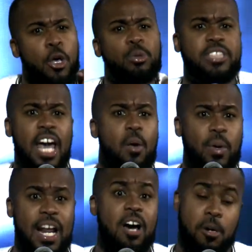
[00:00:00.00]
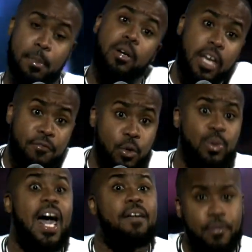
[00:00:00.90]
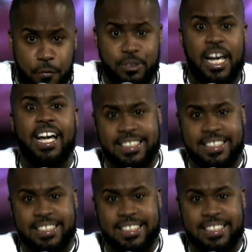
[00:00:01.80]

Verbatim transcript: You dead without him. He'll give you life if you take